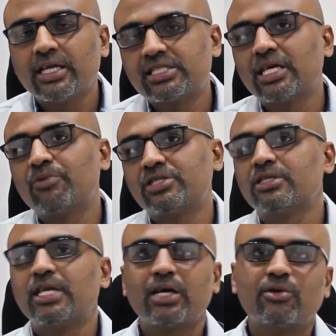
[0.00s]
we can
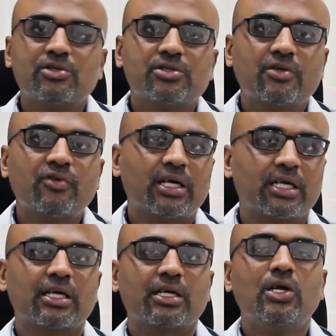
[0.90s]
establish the diagnosis of
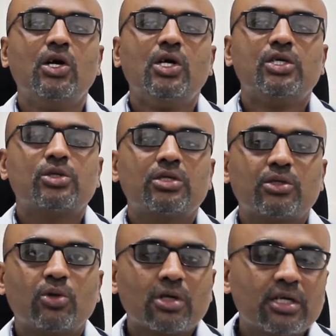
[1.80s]
heart attack.
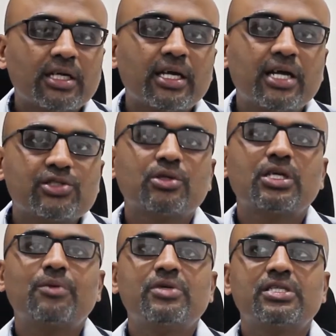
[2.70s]
So coronary
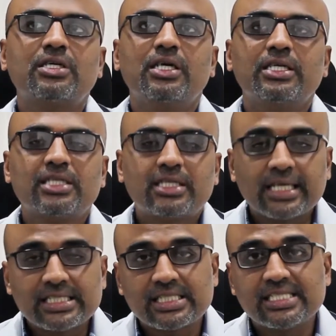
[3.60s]
angiogram
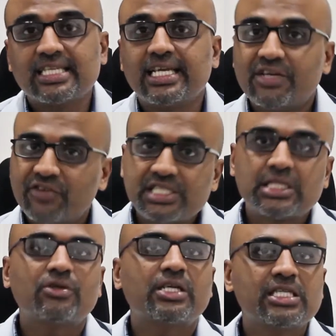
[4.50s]
is an
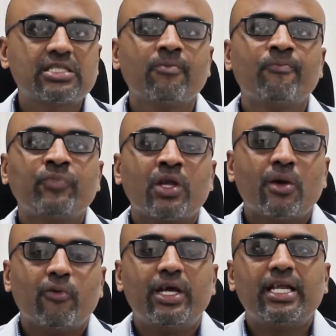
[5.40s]
invasive test
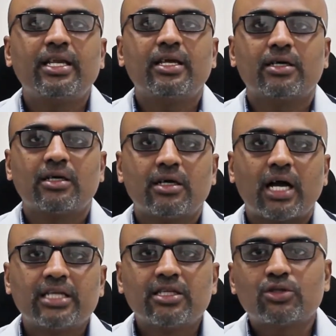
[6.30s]
wherein
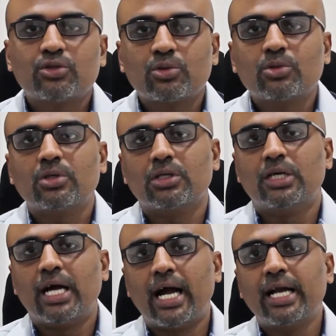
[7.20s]
either
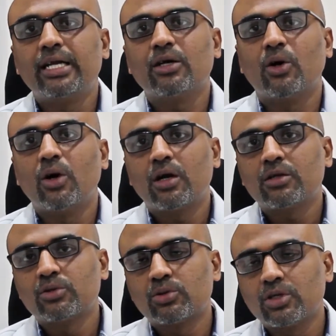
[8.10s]
through hand
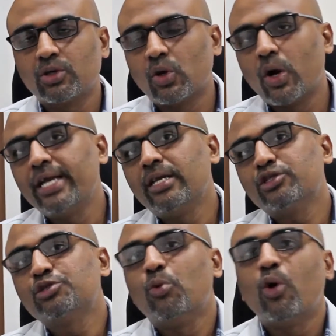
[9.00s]
or through the groin
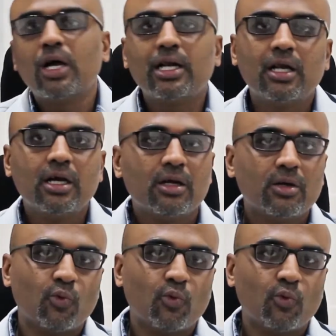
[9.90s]
a small